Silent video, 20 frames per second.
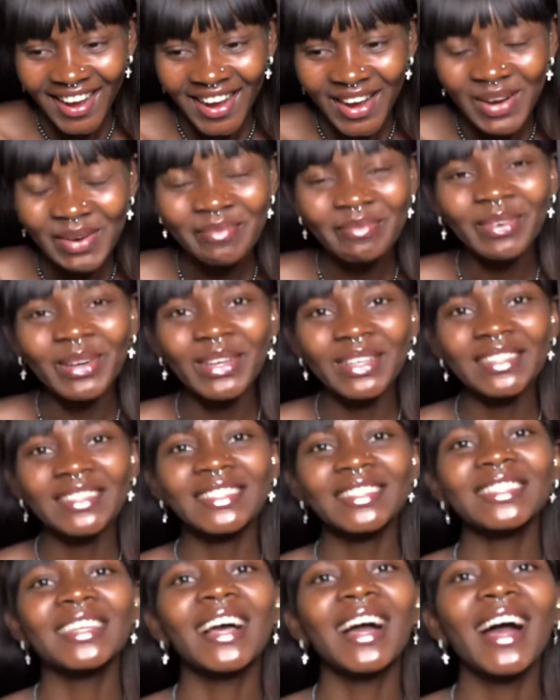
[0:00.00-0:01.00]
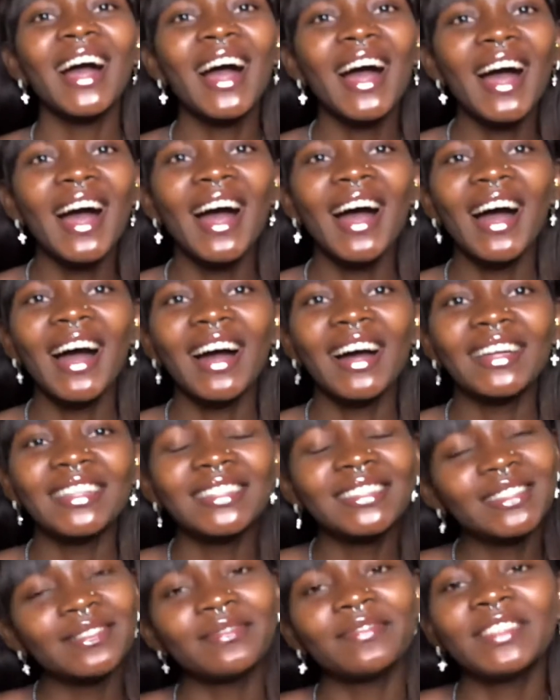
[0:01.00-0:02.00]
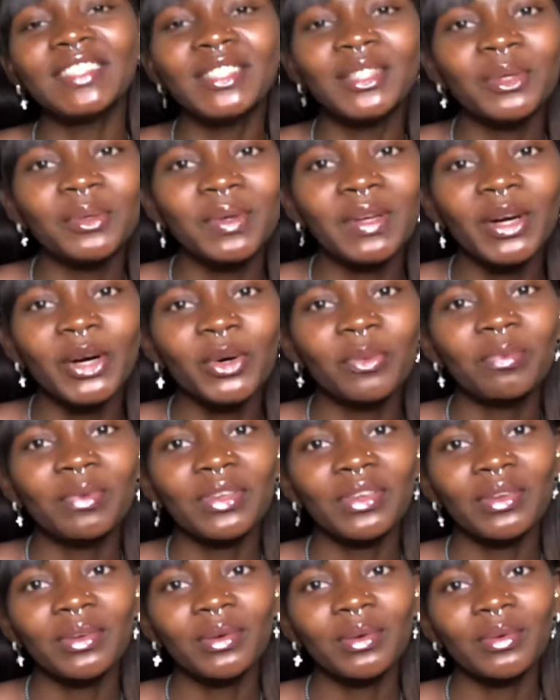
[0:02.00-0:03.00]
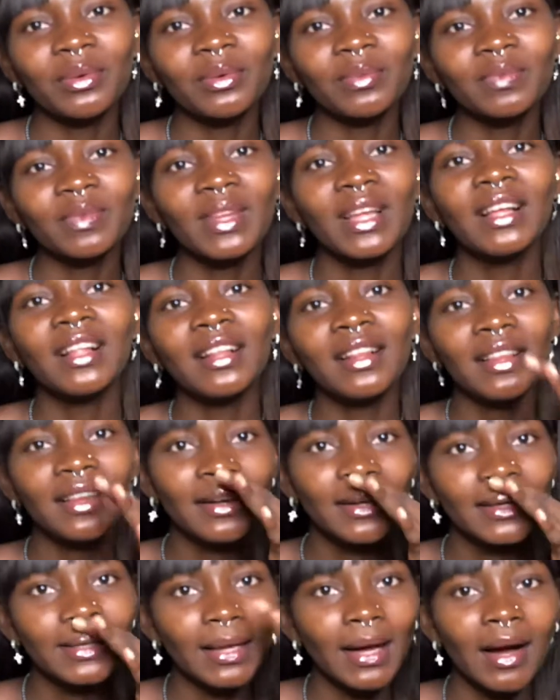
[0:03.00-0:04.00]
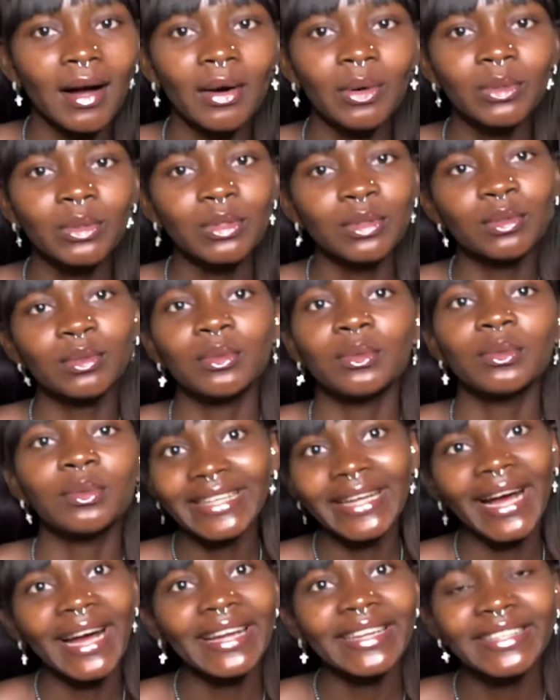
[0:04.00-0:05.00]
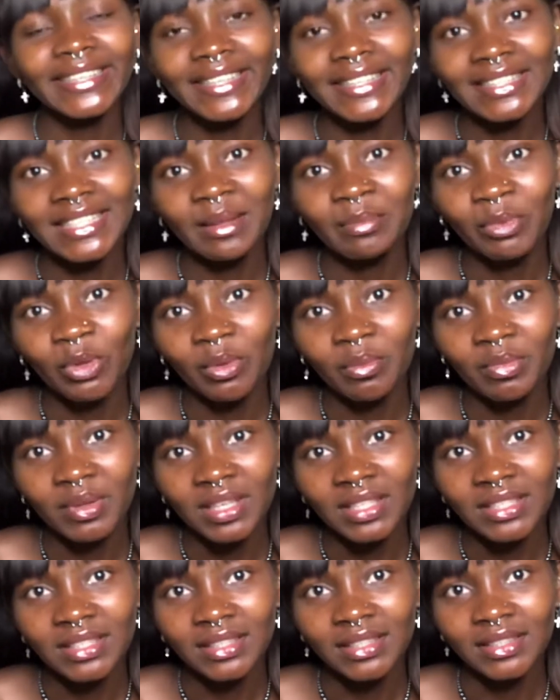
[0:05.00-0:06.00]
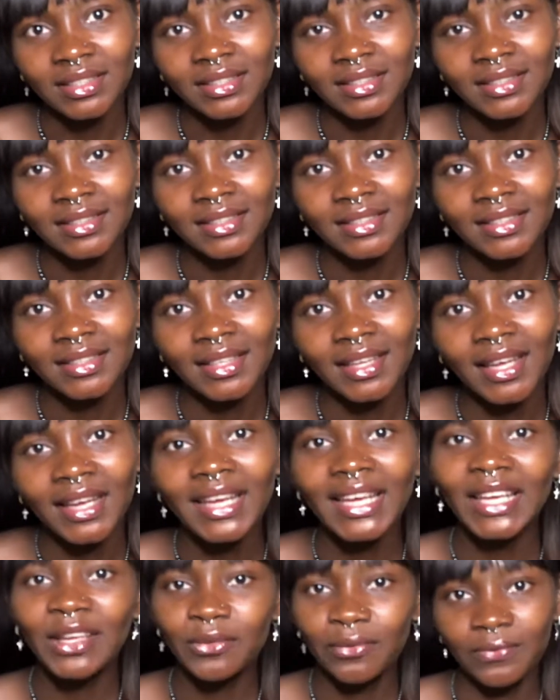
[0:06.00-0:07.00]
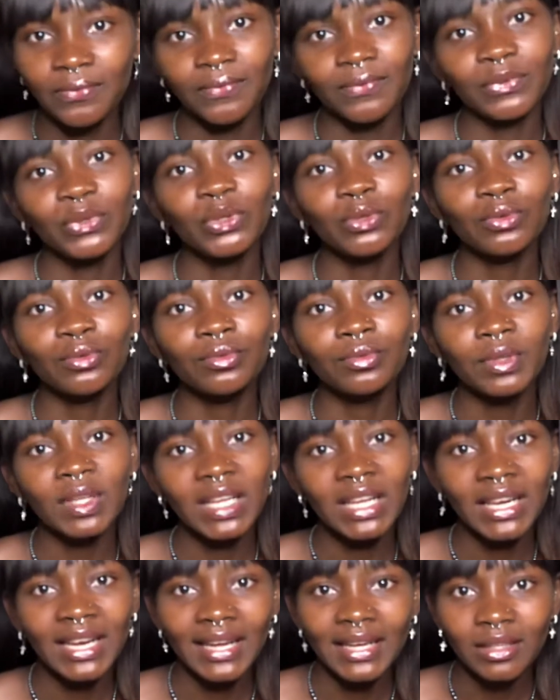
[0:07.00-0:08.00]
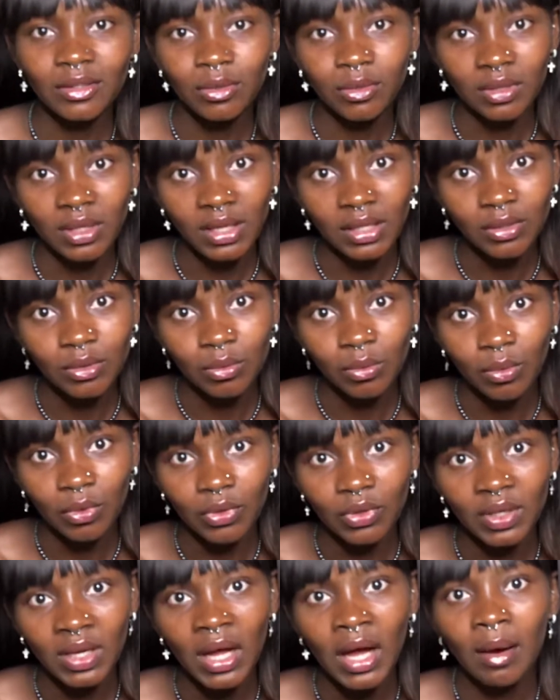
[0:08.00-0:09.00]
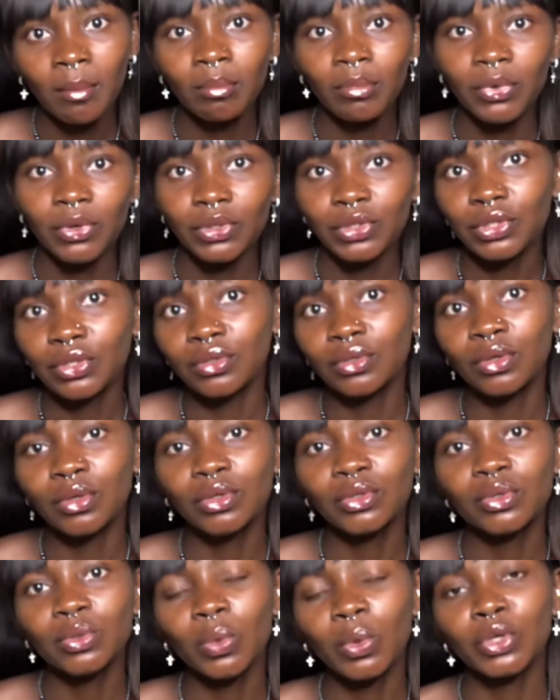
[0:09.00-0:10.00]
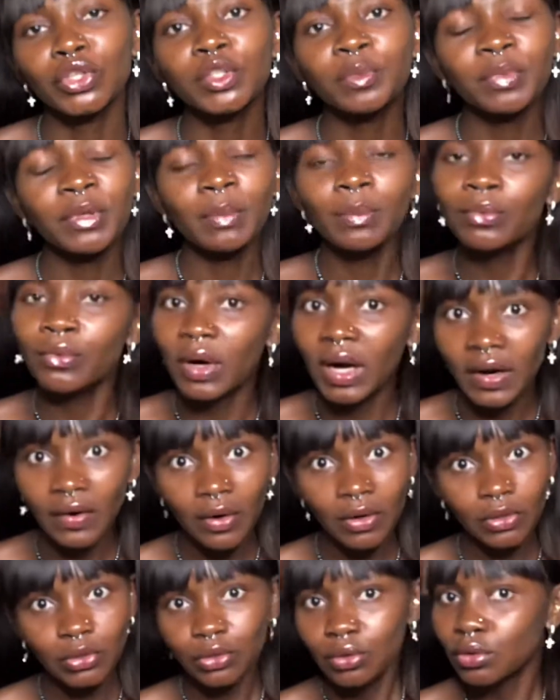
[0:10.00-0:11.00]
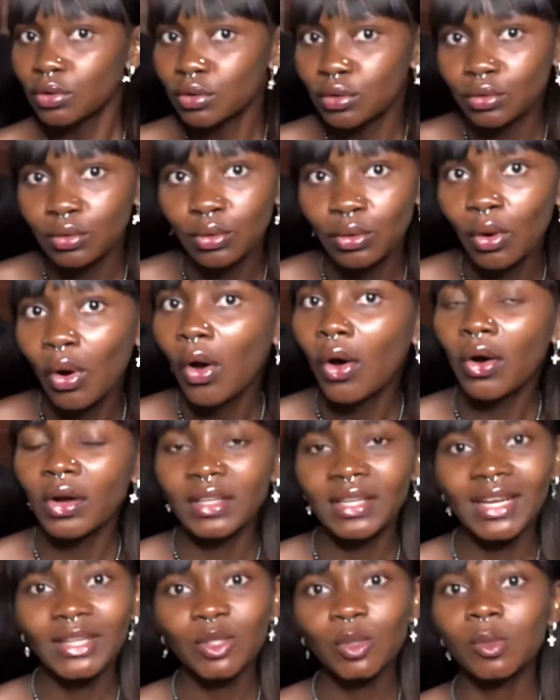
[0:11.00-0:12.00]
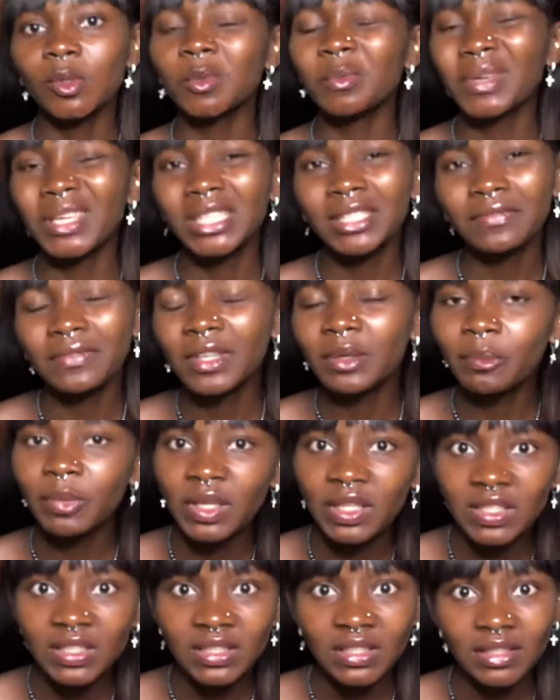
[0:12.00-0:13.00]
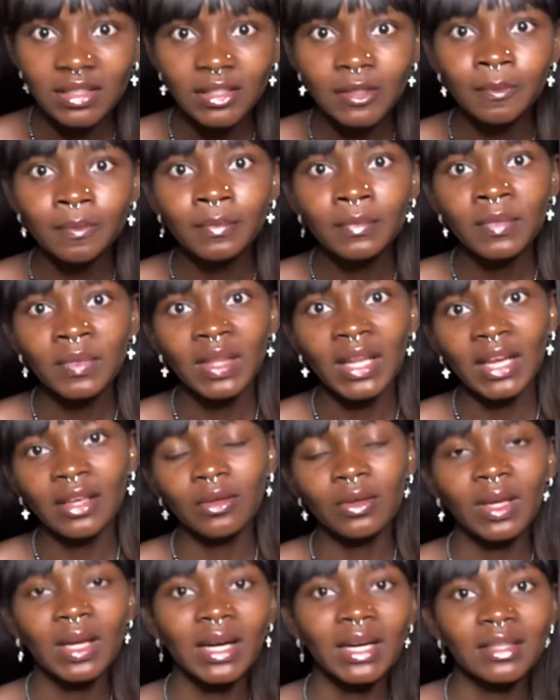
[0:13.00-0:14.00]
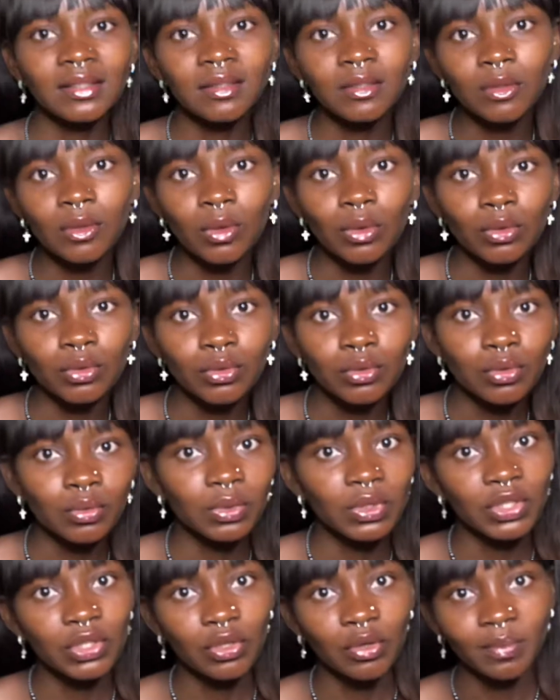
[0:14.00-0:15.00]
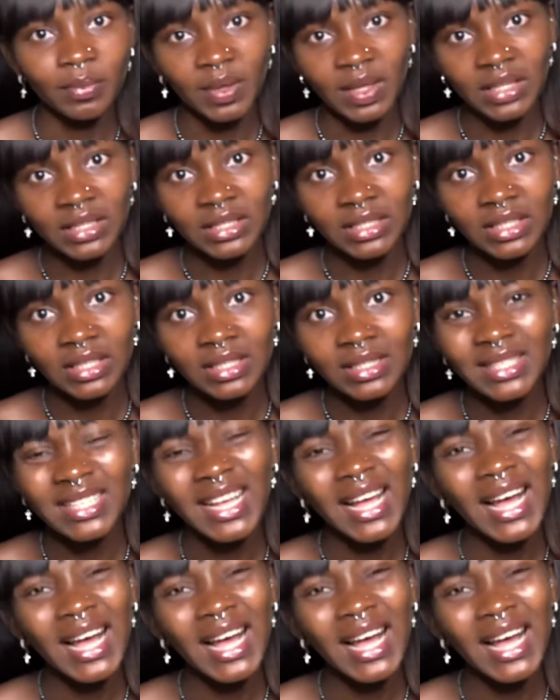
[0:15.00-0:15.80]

But this video will help you learn how to hide a septum piercing. If you really like to get one, but you don't want people around you to know, or there are some specific places that you can't go to with your piercings,